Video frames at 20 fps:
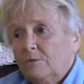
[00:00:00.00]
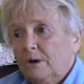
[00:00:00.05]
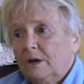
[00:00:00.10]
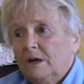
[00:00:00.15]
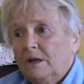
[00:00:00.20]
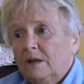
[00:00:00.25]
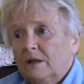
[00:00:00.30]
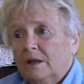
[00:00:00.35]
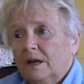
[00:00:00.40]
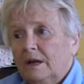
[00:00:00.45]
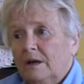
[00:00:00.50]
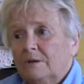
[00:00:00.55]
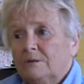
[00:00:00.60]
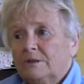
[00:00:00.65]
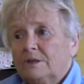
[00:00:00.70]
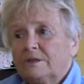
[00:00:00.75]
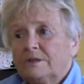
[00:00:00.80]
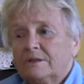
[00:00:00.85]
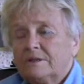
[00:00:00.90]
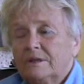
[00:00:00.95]
Well,
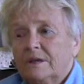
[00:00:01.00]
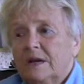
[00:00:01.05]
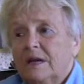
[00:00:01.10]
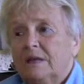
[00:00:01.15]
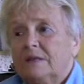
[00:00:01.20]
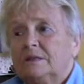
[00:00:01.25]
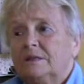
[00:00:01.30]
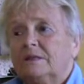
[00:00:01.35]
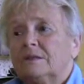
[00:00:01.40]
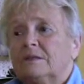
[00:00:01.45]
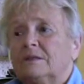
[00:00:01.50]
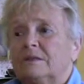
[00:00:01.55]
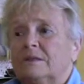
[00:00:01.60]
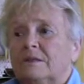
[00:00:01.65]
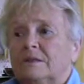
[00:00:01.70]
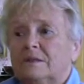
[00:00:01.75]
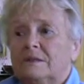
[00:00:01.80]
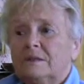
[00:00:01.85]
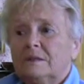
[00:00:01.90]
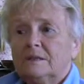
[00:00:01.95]
outside it
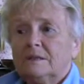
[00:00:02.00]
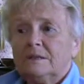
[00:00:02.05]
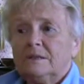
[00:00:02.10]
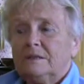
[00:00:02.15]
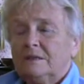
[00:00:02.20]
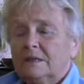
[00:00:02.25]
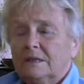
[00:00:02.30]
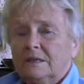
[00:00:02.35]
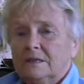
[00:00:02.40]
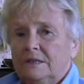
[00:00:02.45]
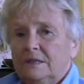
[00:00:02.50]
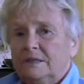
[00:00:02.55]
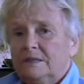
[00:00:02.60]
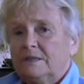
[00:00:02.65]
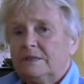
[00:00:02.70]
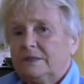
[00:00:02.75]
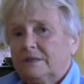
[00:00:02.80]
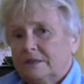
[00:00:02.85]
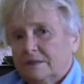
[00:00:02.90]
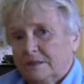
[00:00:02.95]
says
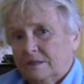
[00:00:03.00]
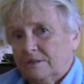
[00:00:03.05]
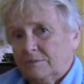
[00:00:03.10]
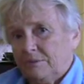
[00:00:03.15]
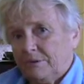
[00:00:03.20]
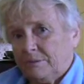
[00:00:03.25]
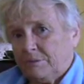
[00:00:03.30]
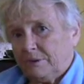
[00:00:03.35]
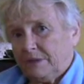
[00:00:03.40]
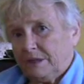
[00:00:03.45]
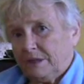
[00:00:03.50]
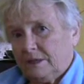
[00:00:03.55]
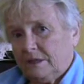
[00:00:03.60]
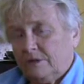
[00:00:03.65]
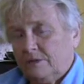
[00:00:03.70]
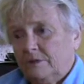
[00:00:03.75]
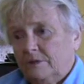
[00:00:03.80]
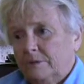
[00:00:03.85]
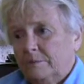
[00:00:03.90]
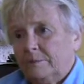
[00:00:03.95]
1996 we were
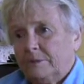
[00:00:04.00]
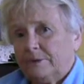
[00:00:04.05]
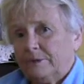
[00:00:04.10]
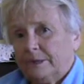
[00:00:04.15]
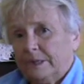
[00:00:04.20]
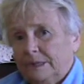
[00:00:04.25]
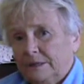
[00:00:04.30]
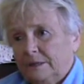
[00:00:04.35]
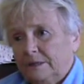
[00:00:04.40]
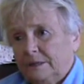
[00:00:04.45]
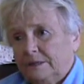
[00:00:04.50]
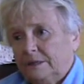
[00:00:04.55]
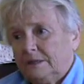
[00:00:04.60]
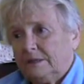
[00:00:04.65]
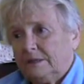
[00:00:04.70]
incorporated.